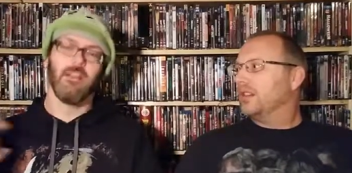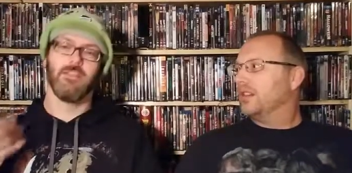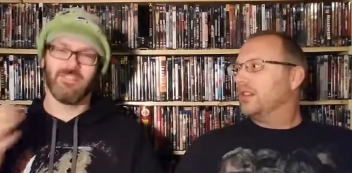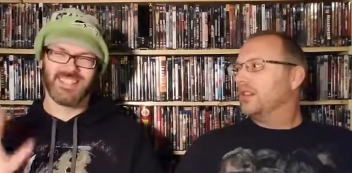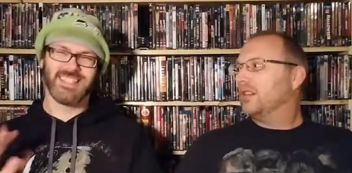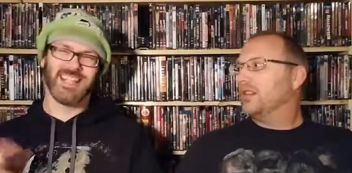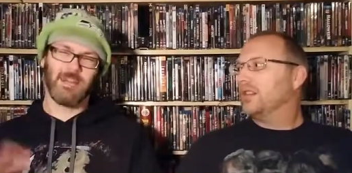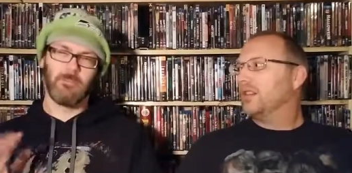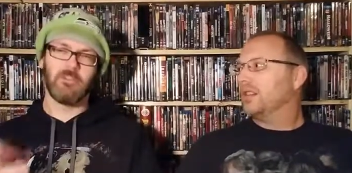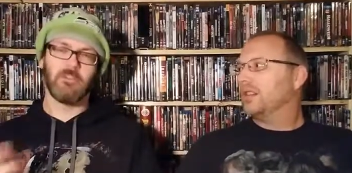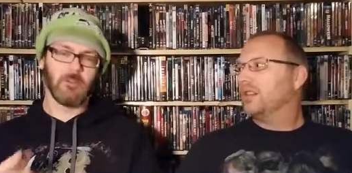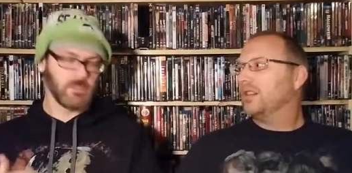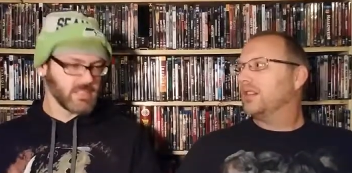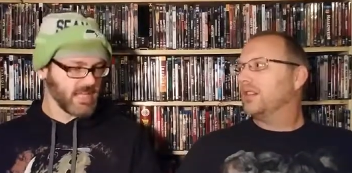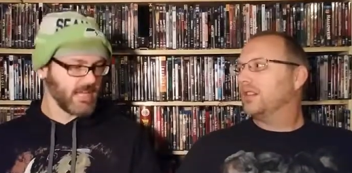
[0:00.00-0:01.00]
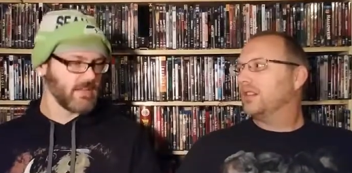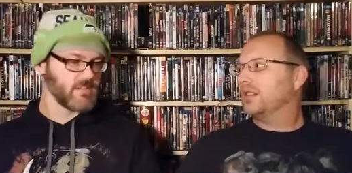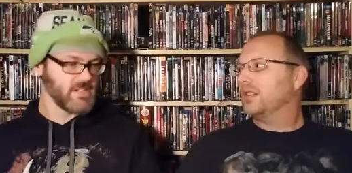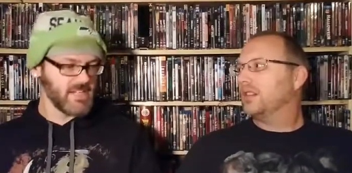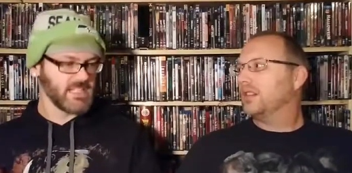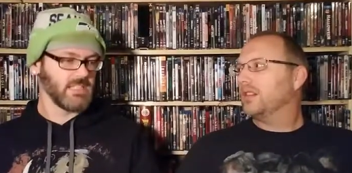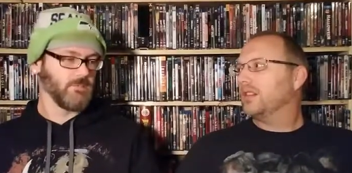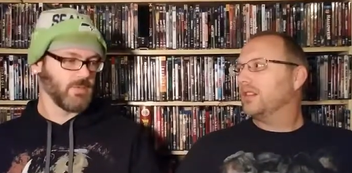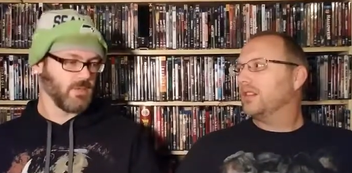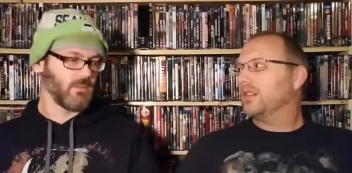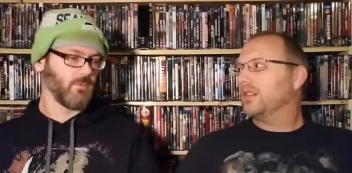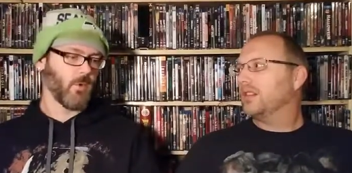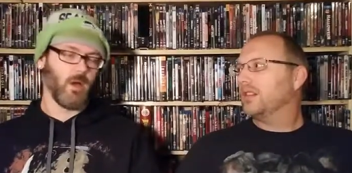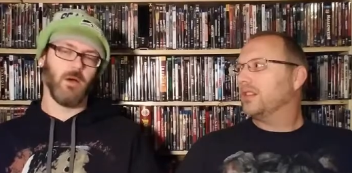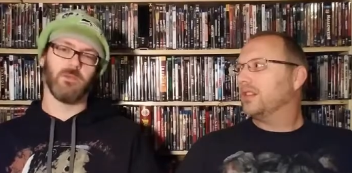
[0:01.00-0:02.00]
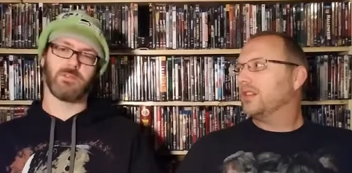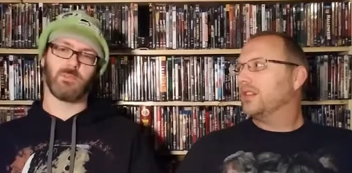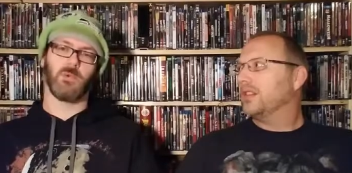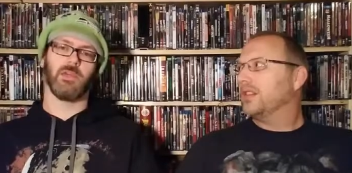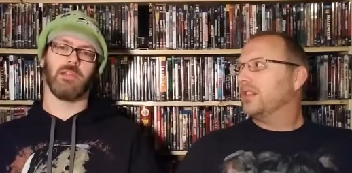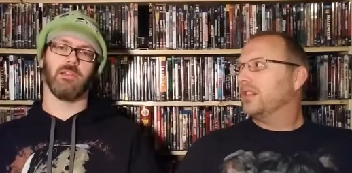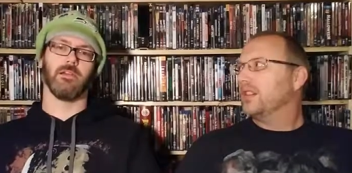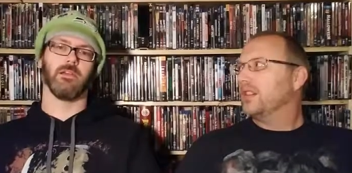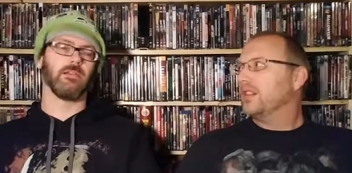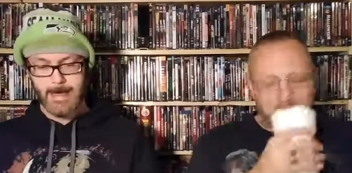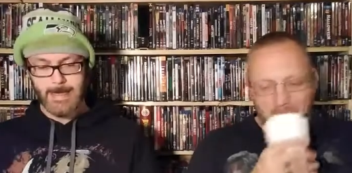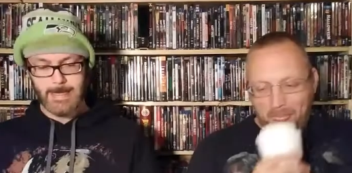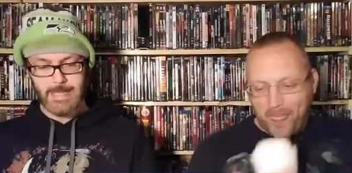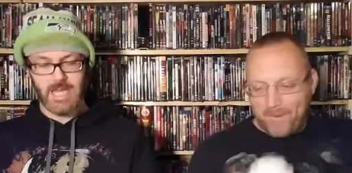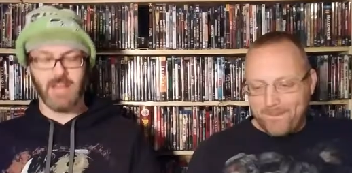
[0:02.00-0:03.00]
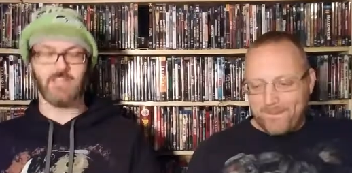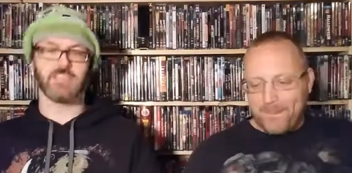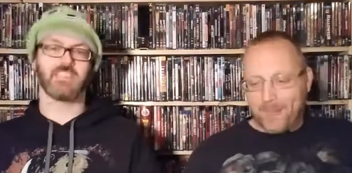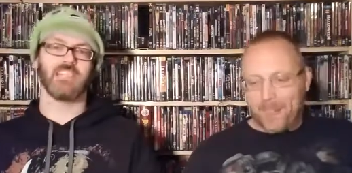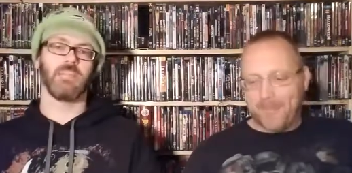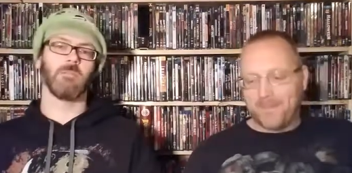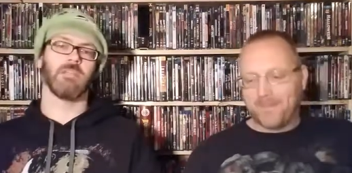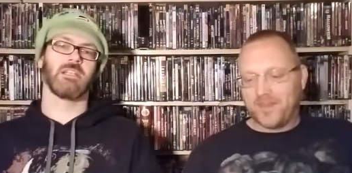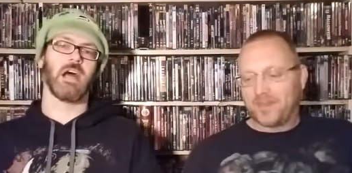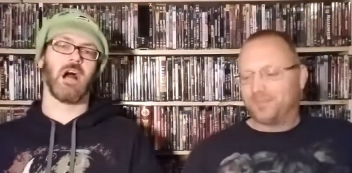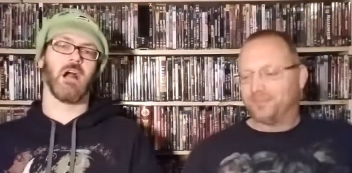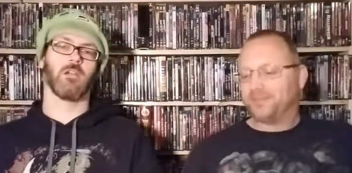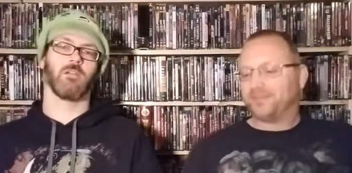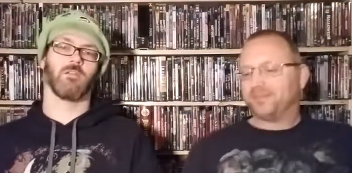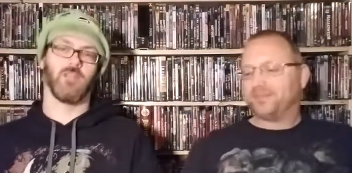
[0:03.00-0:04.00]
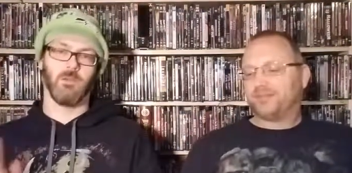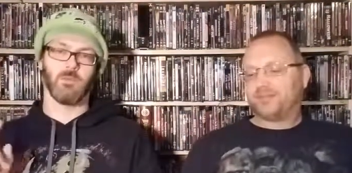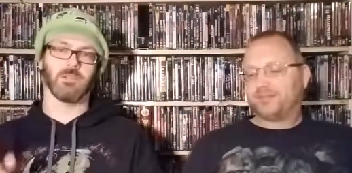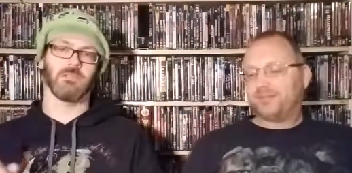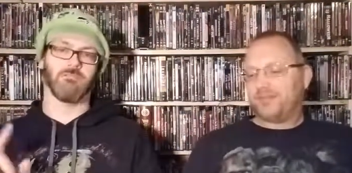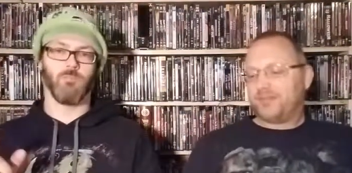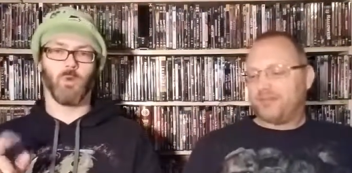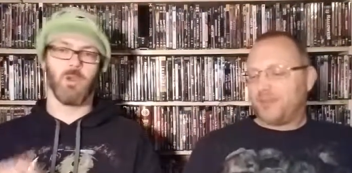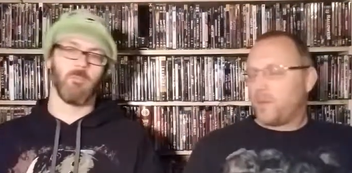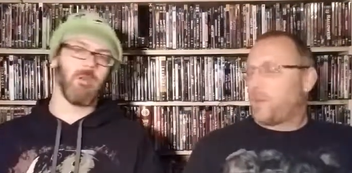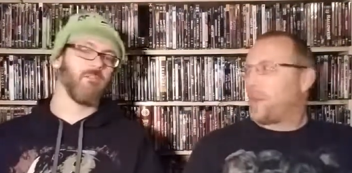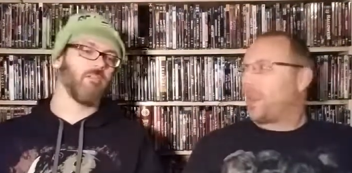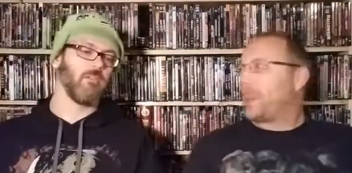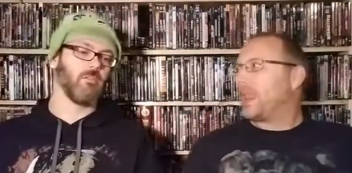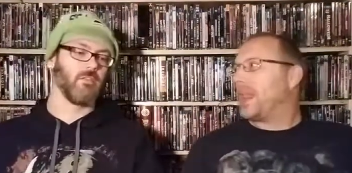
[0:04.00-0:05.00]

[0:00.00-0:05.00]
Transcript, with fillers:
Speaker 1: some of it was kind of cheesy, but overall it was pretty good. Yeah. Uh, the cinematography was one of my favorite